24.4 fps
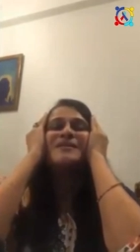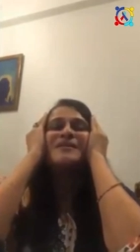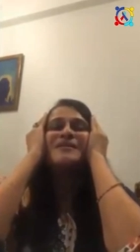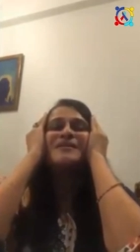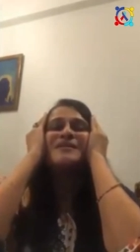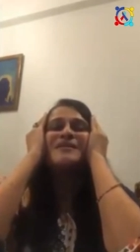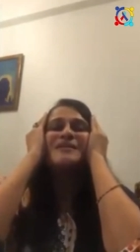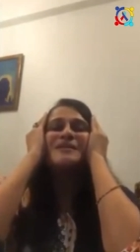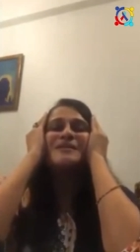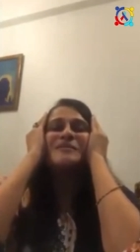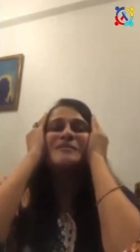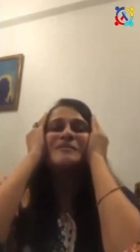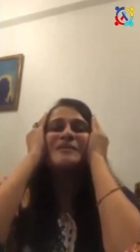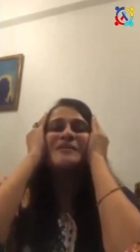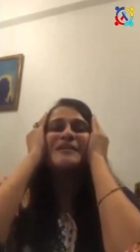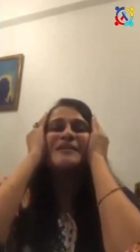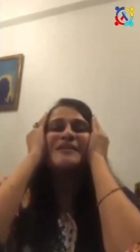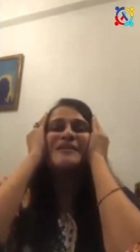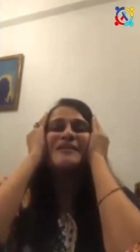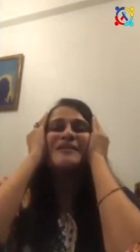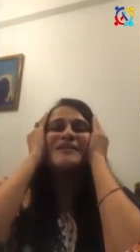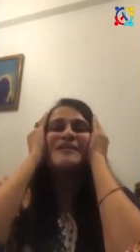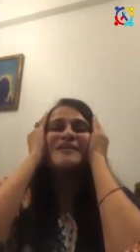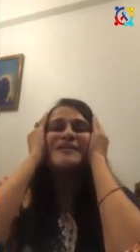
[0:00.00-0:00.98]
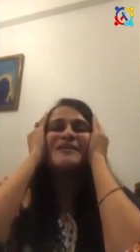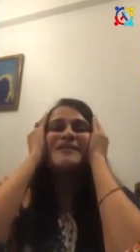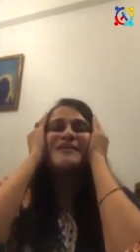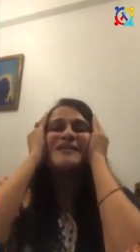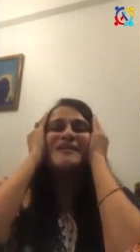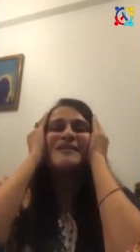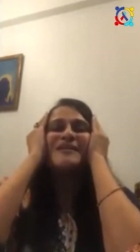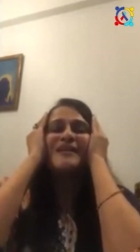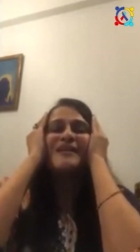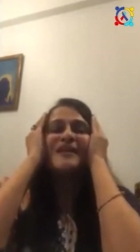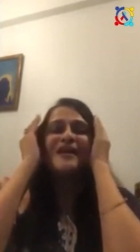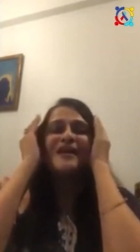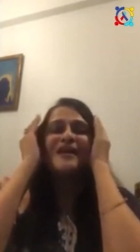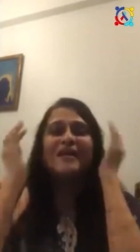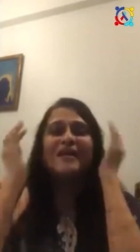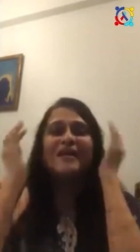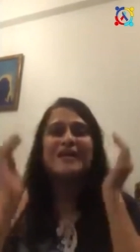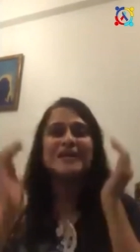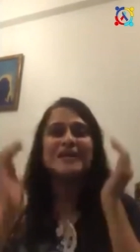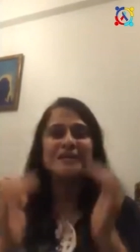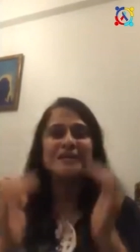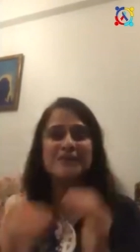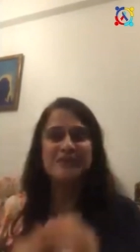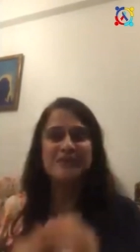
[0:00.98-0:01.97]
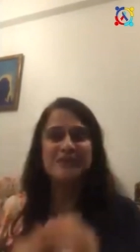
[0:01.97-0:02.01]
Just smile.
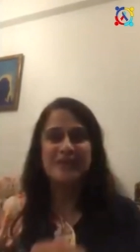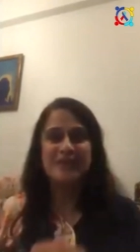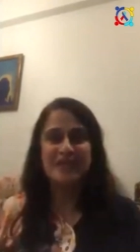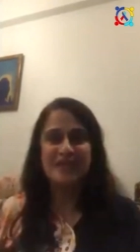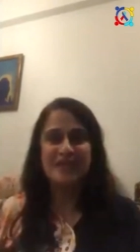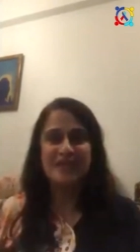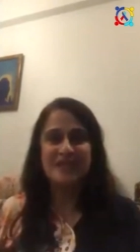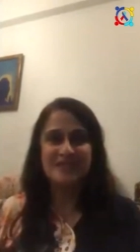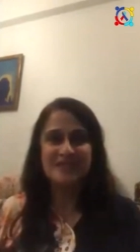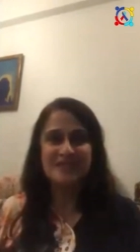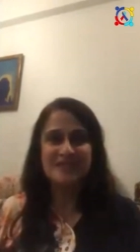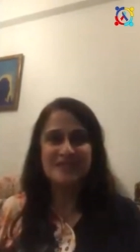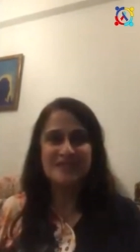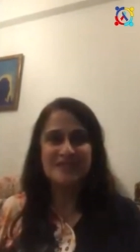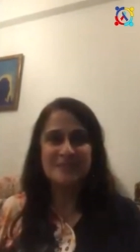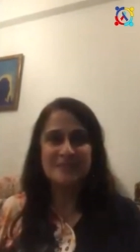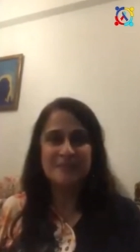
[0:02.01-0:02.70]
And relax.